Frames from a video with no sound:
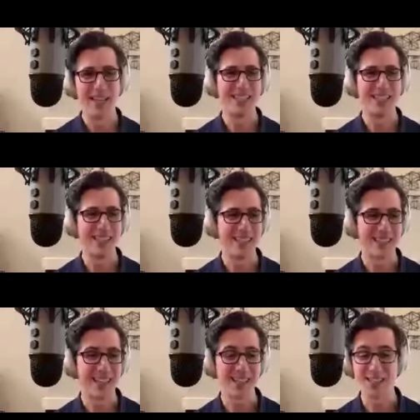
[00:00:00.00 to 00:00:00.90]
to
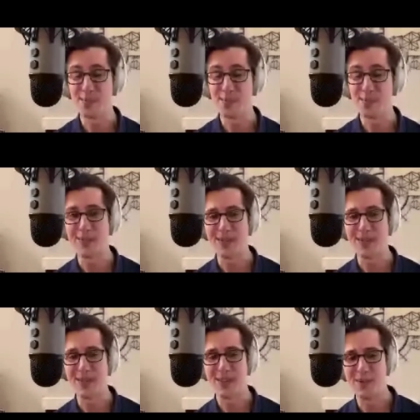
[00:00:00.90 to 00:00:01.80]
catch them up on
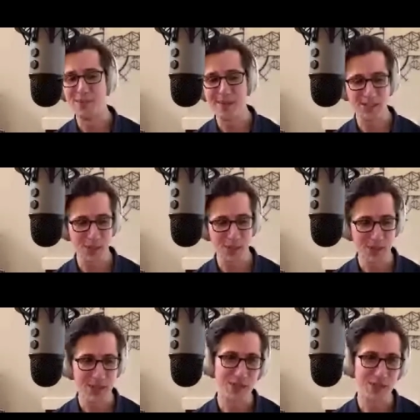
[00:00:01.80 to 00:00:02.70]
the amazing
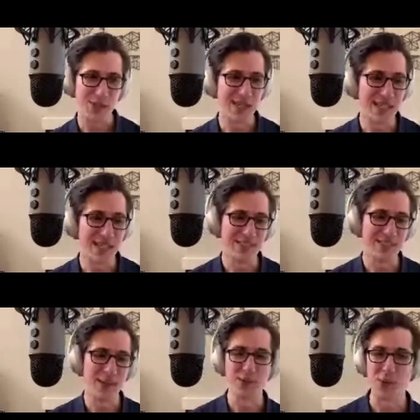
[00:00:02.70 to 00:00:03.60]
world of creating
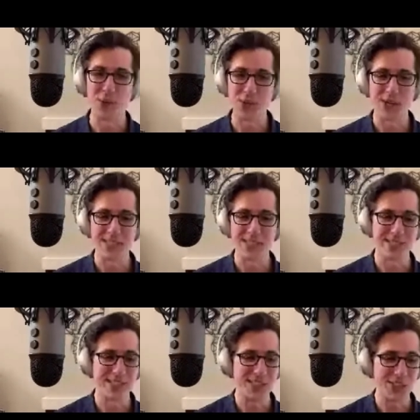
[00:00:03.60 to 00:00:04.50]
Xamarin.Forms UIs in C#.